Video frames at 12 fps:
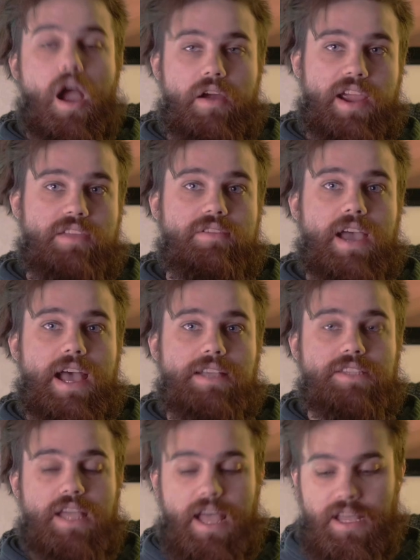Alright, you
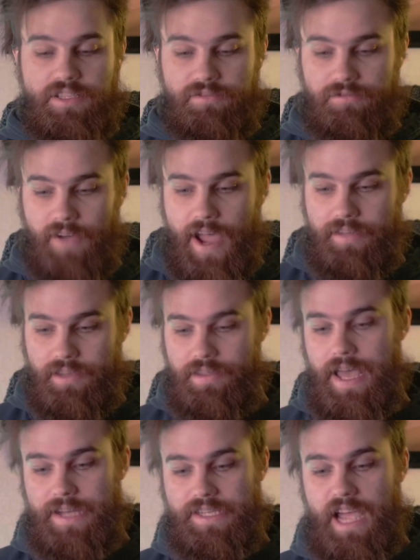guys, it's finally
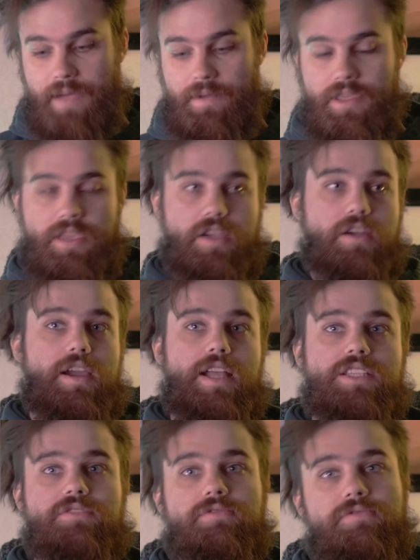that time of the year.
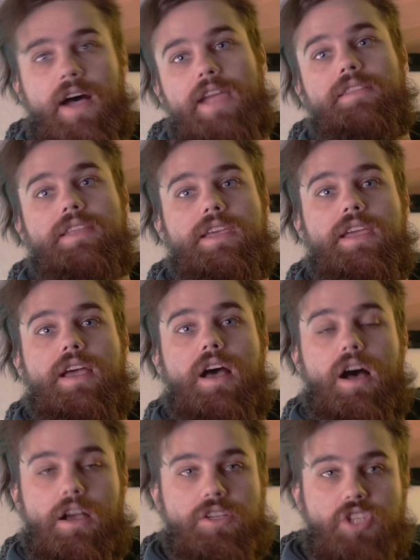It's finally
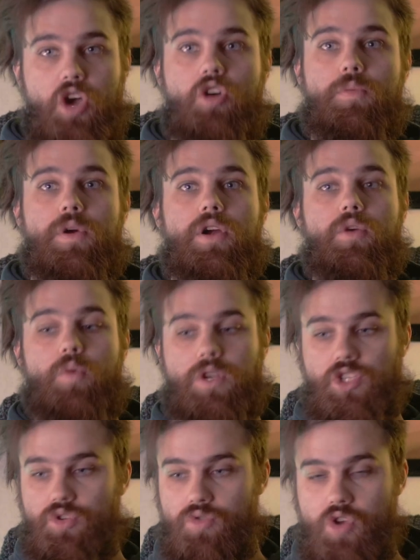October,
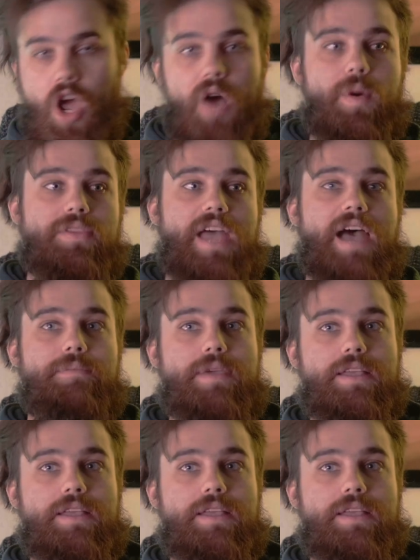which you know what that